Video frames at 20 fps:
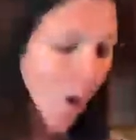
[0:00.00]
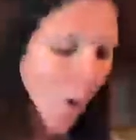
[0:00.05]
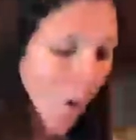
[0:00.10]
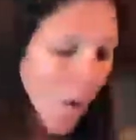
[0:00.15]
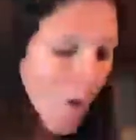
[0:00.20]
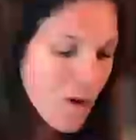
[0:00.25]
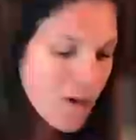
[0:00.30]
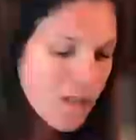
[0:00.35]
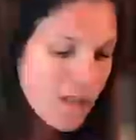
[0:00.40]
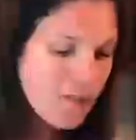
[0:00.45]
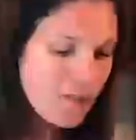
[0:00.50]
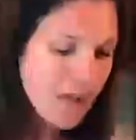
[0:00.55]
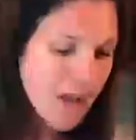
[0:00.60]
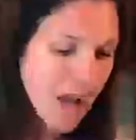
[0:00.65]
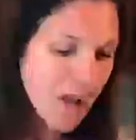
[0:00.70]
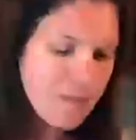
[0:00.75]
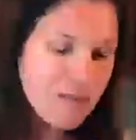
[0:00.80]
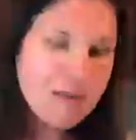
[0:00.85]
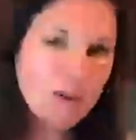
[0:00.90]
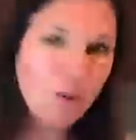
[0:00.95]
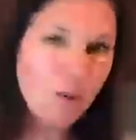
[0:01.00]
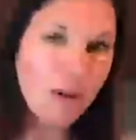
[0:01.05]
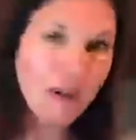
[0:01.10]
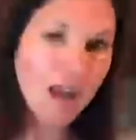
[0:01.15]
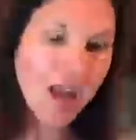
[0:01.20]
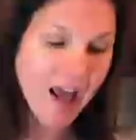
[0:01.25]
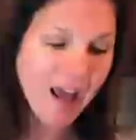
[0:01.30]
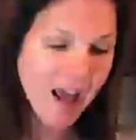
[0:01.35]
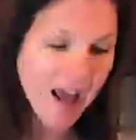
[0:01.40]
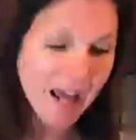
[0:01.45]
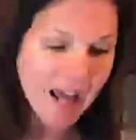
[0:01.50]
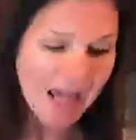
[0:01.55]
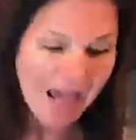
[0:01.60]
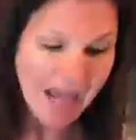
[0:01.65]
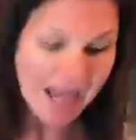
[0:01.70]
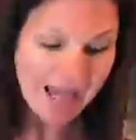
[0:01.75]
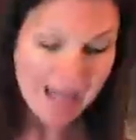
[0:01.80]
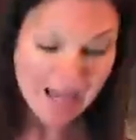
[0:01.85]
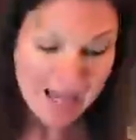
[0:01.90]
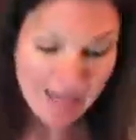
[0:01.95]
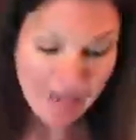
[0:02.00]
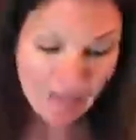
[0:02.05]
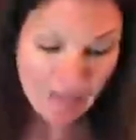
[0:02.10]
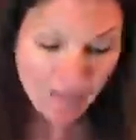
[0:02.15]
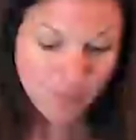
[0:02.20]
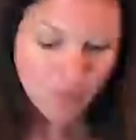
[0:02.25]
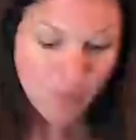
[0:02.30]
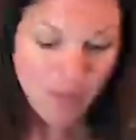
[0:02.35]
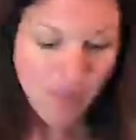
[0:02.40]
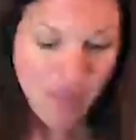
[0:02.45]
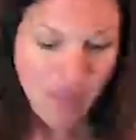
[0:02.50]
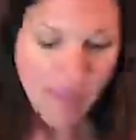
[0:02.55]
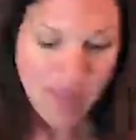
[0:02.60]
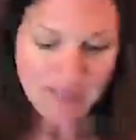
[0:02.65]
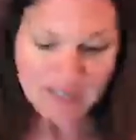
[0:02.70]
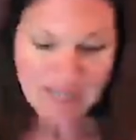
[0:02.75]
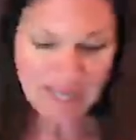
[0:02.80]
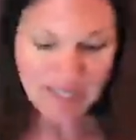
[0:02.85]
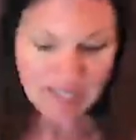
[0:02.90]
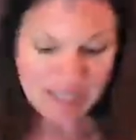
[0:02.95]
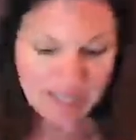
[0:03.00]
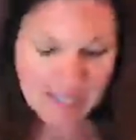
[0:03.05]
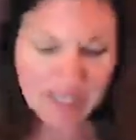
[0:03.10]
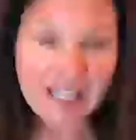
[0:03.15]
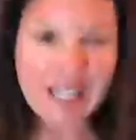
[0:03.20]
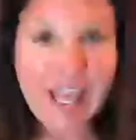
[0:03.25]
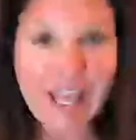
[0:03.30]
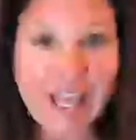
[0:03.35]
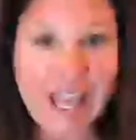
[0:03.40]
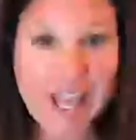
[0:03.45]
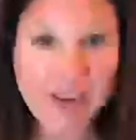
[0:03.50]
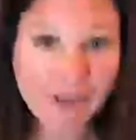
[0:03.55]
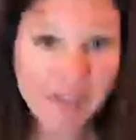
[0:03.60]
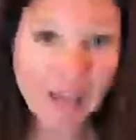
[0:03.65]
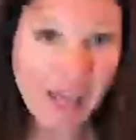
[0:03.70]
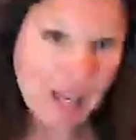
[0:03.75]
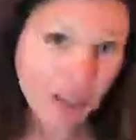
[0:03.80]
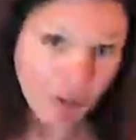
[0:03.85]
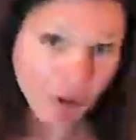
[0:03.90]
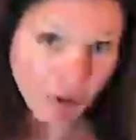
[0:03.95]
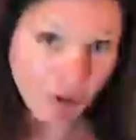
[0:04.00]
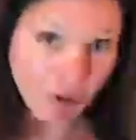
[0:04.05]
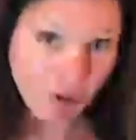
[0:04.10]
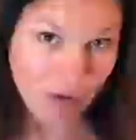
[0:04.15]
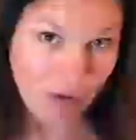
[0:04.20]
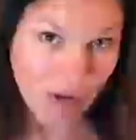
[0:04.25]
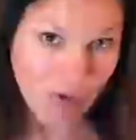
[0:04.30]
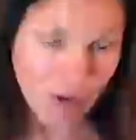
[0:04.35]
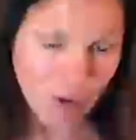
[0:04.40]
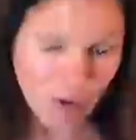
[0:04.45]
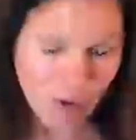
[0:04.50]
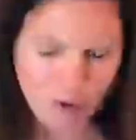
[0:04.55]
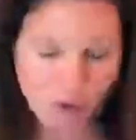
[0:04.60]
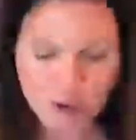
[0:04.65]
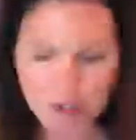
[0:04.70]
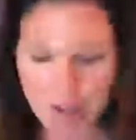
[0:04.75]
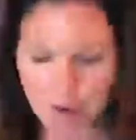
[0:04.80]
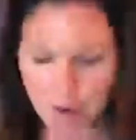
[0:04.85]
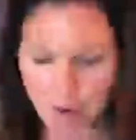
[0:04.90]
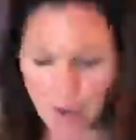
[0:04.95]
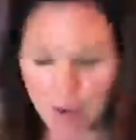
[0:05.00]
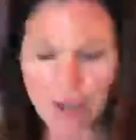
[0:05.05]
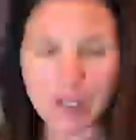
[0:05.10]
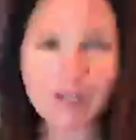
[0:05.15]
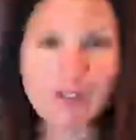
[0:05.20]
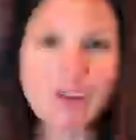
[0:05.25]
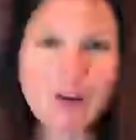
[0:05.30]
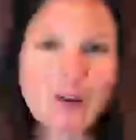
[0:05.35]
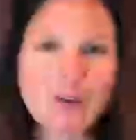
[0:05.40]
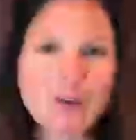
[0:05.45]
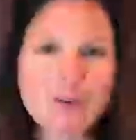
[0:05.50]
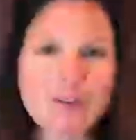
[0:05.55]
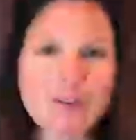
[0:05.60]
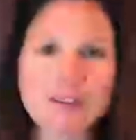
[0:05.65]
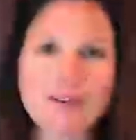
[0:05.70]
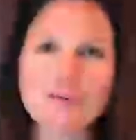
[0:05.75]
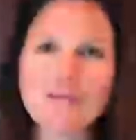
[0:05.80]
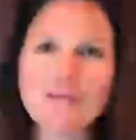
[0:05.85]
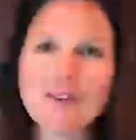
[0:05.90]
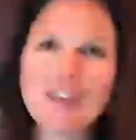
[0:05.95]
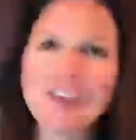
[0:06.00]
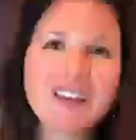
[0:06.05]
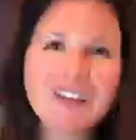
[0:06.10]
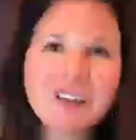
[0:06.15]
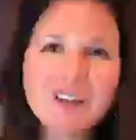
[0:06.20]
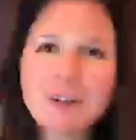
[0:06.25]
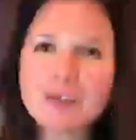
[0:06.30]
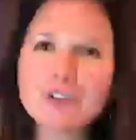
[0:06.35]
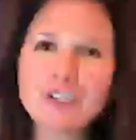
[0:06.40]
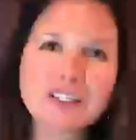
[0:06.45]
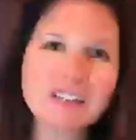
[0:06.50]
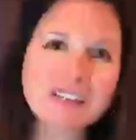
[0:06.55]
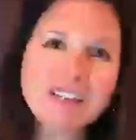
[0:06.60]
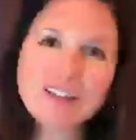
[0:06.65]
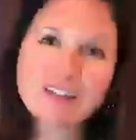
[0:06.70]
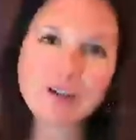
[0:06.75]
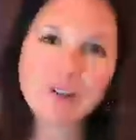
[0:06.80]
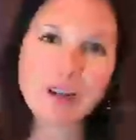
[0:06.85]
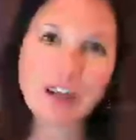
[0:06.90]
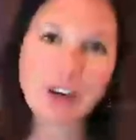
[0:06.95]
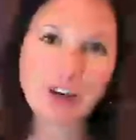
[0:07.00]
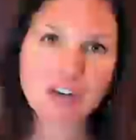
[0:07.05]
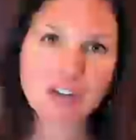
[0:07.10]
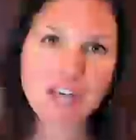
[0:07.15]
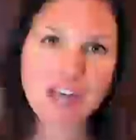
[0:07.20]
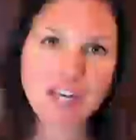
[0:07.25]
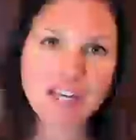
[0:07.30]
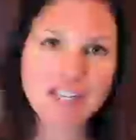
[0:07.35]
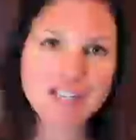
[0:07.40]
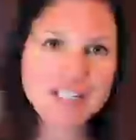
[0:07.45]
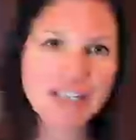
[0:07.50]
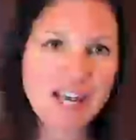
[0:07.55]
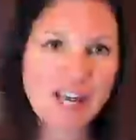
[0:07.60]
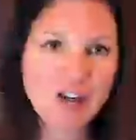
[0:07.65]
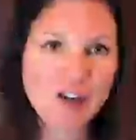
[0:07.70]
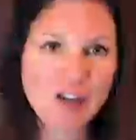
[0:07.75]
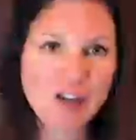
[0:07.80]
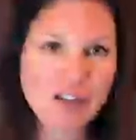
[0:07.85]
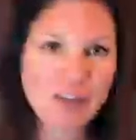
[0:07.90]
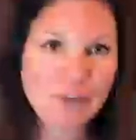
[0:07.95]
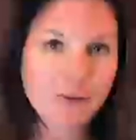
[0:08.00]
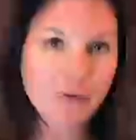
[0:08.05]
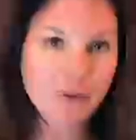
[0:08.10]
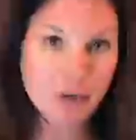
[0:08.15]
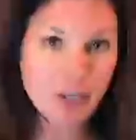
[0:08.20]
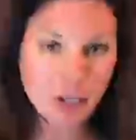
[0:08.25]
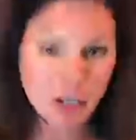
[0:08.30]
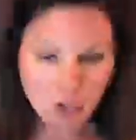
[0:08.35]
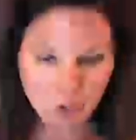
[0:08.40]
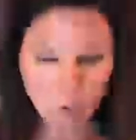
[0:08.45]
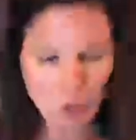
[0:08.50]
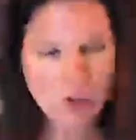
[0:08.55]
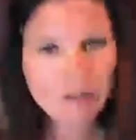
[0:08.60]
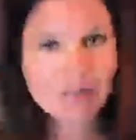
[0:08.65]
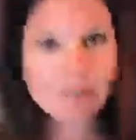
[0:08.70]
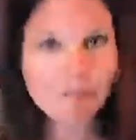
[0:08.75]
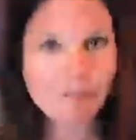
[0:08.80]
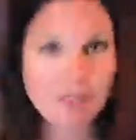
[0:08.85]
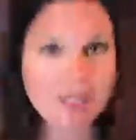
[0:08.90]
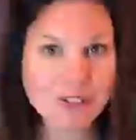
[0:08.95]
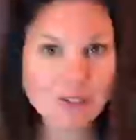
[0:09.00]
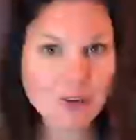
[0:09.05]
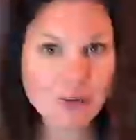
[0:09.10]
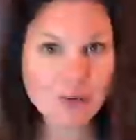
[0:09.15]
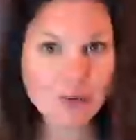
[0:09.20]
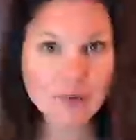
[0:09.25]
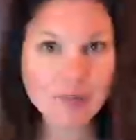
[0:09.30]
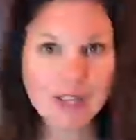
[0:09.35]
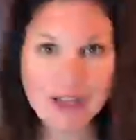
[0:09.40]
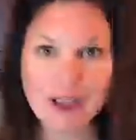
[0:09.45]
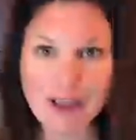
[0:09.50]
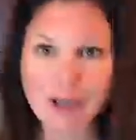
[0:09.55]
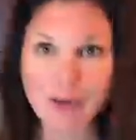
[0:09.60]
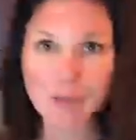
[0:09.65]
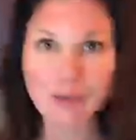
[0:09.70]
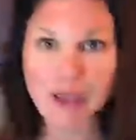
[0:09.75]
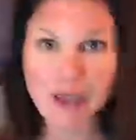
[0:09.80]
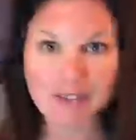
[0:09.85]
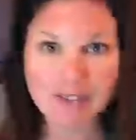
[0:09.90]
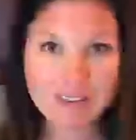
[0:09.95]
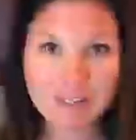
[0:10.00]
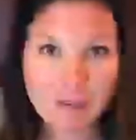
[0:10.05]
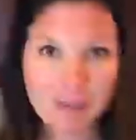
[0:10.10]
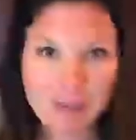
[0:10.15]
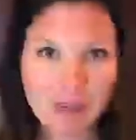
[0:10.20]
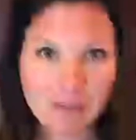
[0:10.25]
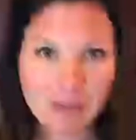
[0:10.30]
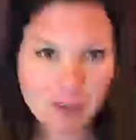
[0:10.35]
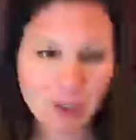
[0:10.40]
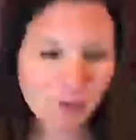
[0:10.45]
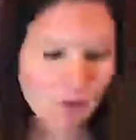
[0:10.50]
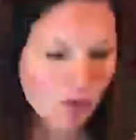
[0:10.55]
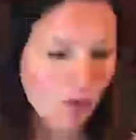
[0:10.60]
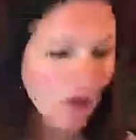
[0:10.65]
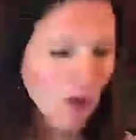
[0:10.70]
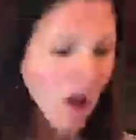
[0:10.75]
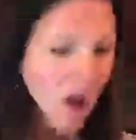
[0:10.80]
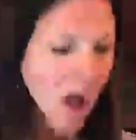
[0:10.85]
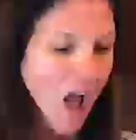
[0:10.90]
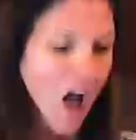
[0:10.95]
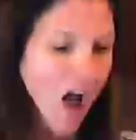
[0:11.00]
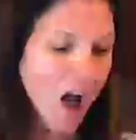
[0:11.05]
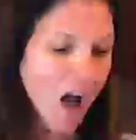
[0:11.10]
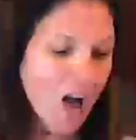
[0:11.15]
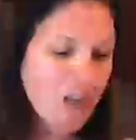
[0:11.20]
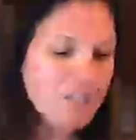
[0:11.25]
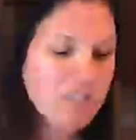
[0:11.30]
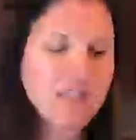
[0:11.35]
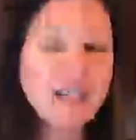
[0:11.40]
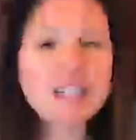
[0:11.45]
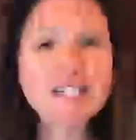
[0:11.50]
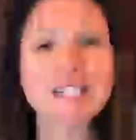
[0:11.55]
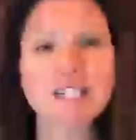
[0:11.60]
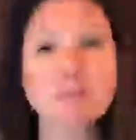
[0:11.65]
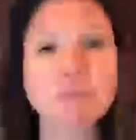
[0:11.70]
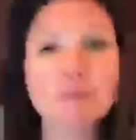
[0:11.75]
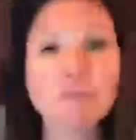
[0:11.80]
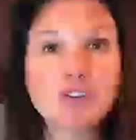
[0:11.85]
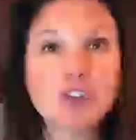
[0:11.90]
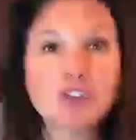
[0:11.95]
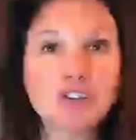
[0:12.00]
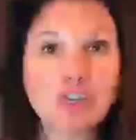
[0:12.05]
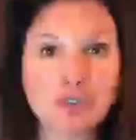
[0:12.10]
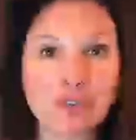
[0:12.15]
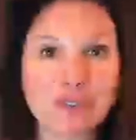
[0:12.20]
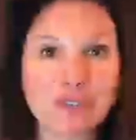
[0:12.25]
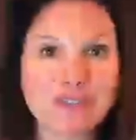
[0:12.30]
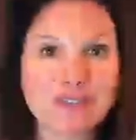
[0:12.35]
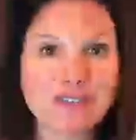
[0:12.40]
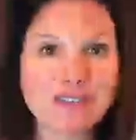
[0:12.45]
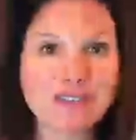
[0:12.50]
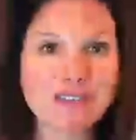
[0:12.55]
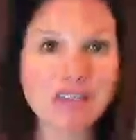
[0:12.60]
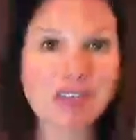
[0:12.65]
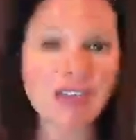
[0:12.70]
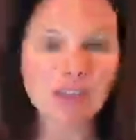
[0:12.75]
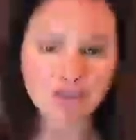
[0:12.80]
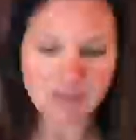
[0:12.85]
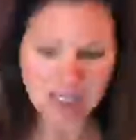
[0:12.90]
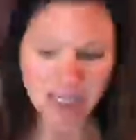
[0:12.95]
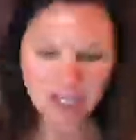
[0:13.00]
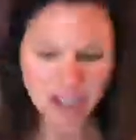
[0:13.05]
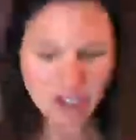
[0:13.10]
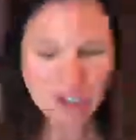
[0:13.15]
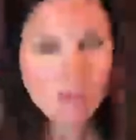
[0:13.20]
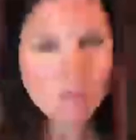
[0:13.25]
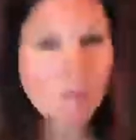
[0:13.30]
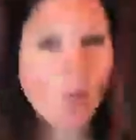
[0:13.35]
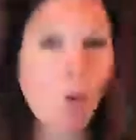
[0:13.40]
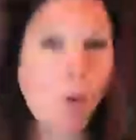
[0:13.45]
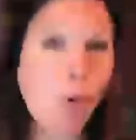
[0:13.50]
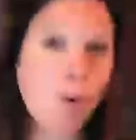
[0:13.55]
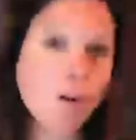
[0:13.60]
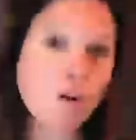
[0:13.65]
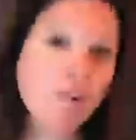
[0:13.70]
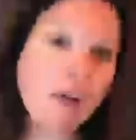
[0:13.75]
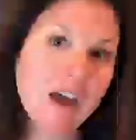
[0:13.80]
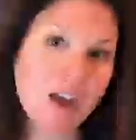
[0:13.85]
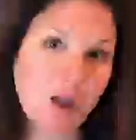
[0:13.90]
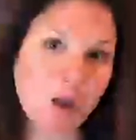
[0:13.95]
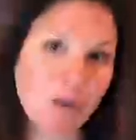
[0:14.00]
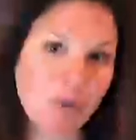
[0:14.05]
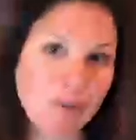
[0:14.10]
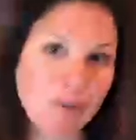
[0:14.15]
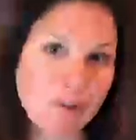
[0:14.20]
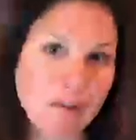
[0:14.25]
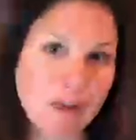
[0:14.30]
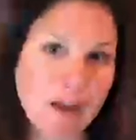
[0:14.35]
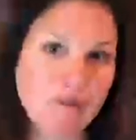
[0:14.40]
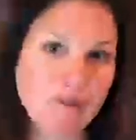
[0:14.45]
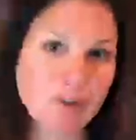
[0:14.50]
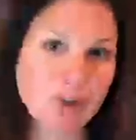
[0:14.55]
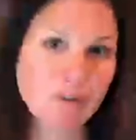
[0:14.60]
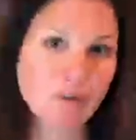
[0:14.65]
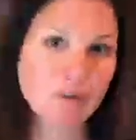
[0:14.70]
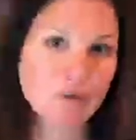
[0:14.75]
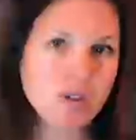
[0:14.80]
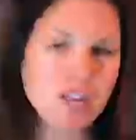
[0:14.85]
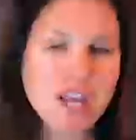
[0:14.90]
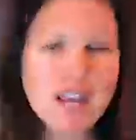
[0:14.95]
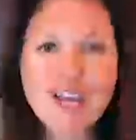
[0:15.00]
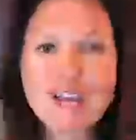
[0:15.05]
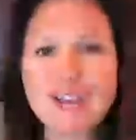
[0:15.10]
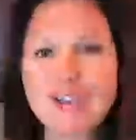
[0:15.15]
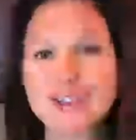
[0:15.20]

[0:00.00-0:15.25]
Or sometimes when I am taking any extras or leftovers and putting those just in a little airtight container in the fridge, once the meat's cooled down and we have some left over, I'll take some of the juice that's left and just pour that over the leftovers.